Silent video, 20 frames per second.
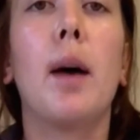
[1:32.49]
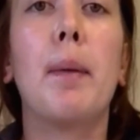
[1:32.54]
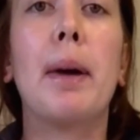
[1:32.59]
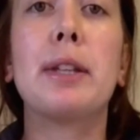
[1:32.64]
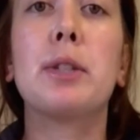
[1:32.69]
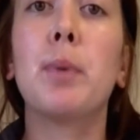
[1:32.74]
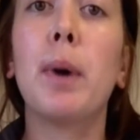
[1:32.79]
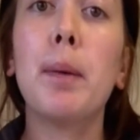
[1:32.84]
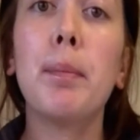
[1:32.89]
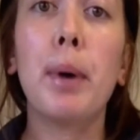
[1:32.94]

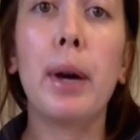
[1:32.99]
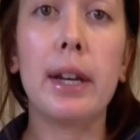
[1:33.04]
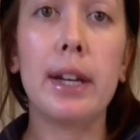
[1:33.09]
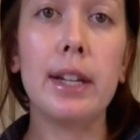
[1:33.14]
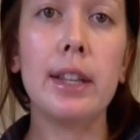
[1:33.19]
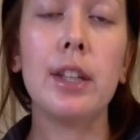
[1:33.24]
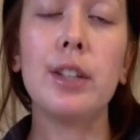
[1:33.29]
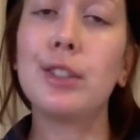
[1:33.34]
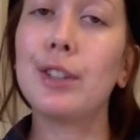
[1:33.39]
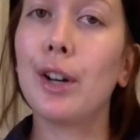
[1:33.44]
As well,
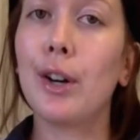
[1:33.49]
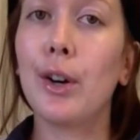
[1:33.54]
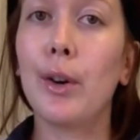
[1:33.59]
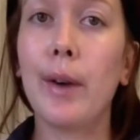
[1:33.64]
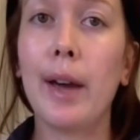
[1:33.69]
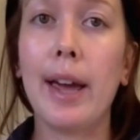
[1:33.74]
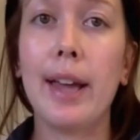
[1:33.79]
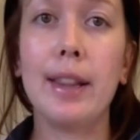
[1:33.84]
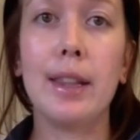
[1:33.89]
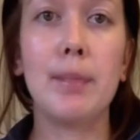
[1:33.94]
putting the dough
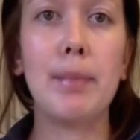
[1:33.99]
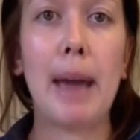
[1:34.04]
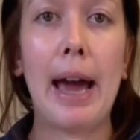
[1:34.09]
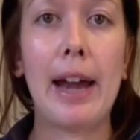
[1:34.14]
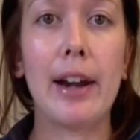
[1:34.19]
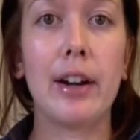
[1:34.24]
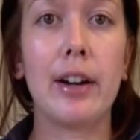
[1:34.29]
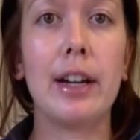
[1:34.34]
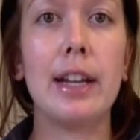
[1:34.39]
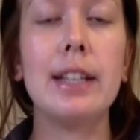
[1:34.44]
and the
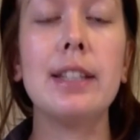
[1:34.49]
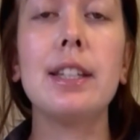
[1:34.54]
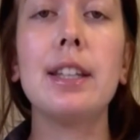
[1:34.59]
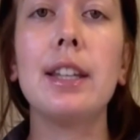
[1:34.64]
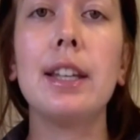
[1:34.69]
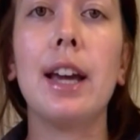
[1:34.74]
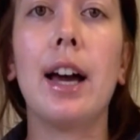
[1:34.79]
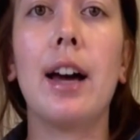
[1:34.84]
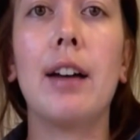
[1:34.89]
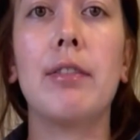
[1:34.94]
batter into
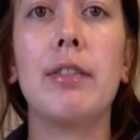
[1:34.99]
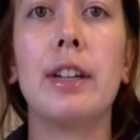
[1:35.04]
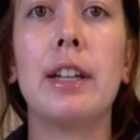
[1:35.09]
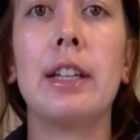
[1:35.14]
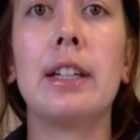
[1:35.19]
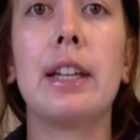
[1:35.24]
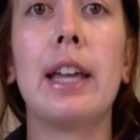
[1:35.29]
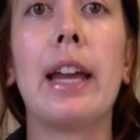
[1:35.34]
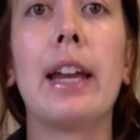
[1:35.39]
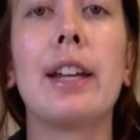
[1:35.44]
the
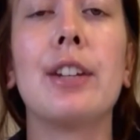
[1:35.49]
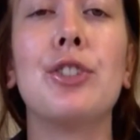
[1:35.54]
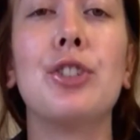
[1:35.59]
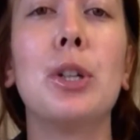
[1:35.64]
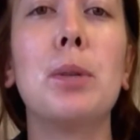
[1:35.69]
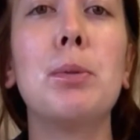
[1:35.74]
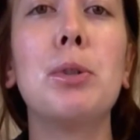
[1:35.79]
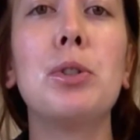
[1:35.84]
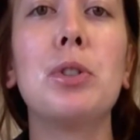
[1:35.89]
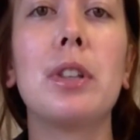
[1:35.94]
oven can
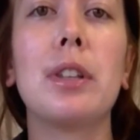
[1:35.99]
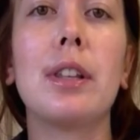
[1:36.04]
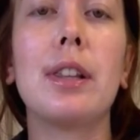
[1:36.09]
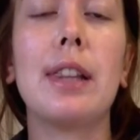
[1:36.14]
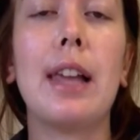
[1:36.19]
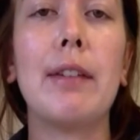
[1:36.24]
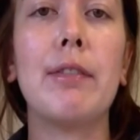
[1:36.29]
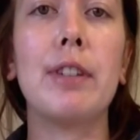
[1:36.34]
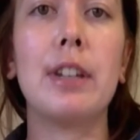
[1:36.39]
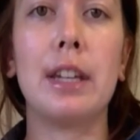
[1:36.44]
contribute to the
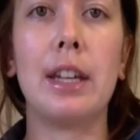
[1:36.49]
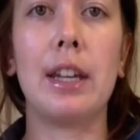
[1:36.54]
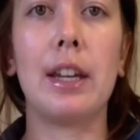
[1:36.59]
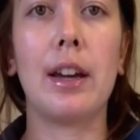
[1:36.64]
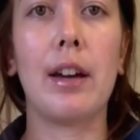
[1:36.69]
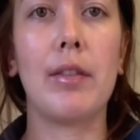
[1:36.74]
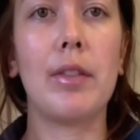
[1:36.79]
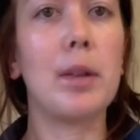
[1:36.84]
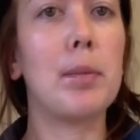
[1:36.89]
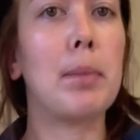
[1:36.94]
leavening
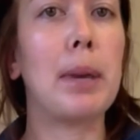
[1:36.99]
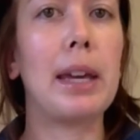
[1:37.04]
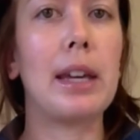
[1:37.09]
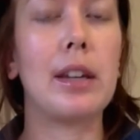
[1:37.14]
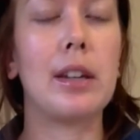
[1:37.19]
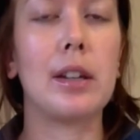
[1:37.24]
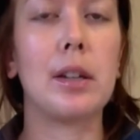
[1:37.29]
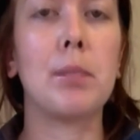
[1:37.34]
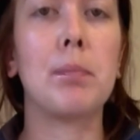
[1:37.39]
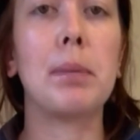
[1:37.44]
of the baked
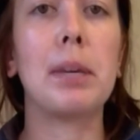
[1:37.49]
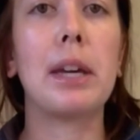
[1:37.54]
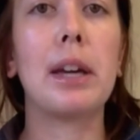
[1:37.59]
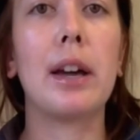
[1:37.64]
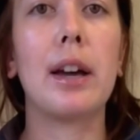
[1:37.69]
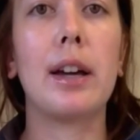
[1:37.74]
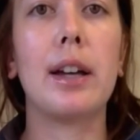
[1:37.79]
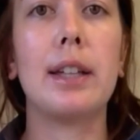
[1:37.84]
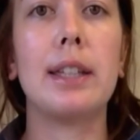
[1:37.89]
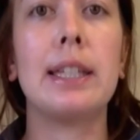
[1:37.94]
good
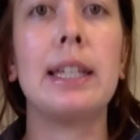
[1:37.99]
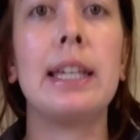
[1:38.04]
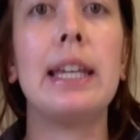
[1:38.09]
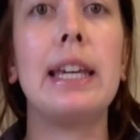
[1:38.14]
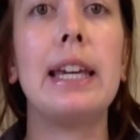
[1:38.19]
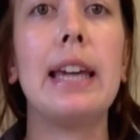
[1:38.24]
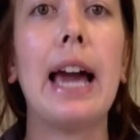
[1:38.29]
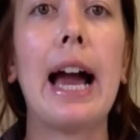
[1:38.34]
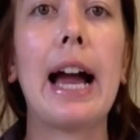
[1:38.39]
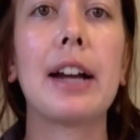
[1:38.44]
because
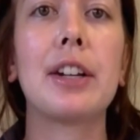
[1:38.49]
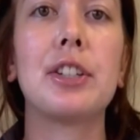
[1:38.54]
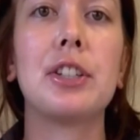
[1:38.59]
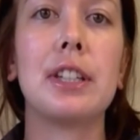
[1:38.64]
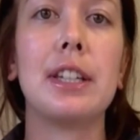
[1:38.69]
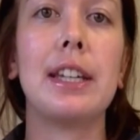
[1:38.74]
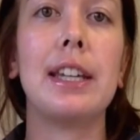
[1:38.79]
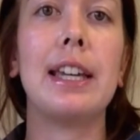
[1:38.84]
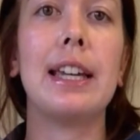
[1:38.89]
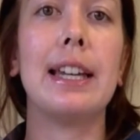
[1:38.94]
heat
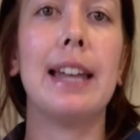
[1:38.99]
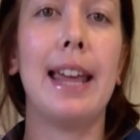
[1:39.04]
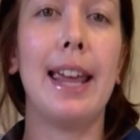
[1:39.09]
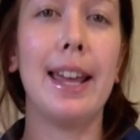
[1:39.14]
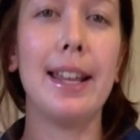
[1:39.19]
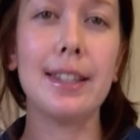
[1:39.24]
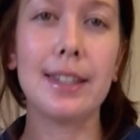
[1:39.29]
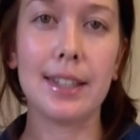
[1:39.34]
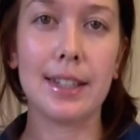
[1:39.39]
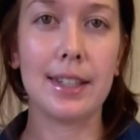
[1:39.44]
actually
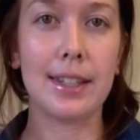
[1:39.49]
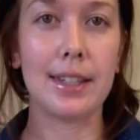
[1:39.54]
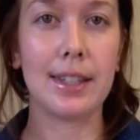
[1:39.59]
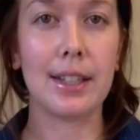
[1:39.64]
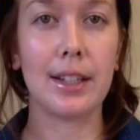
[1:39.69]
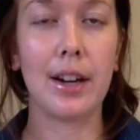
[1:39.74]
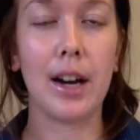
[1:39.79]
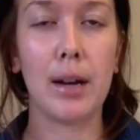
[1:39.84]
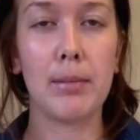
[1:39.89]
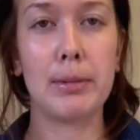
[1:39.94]
enhances the
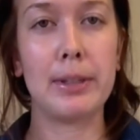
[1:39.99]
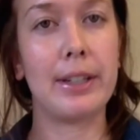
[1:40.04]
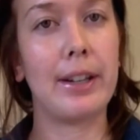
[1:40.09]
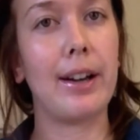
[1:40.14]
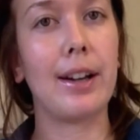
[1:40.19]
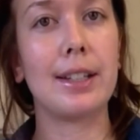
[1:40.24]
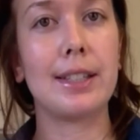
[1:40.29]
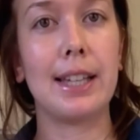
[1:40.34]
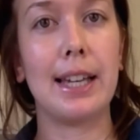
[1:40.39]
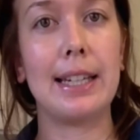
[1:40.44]
carbon
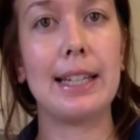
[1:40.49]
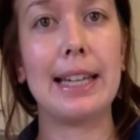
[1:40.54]
dioxide